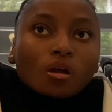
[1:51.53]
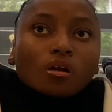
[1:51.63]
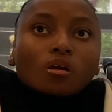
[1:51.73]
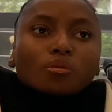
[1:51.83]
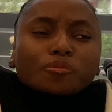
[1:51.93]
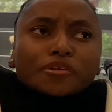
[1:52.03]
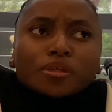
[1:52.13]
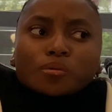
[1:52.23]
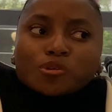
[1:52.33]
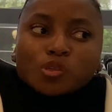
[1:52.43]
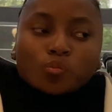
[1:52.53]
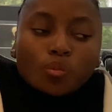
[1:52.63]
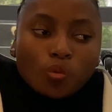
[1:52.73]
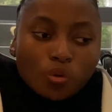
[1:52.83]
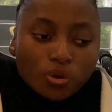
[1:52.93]
When I was
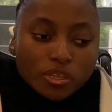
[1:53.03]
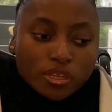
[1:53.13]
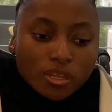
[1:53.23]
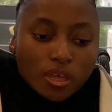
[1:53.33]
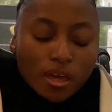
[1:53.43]
born,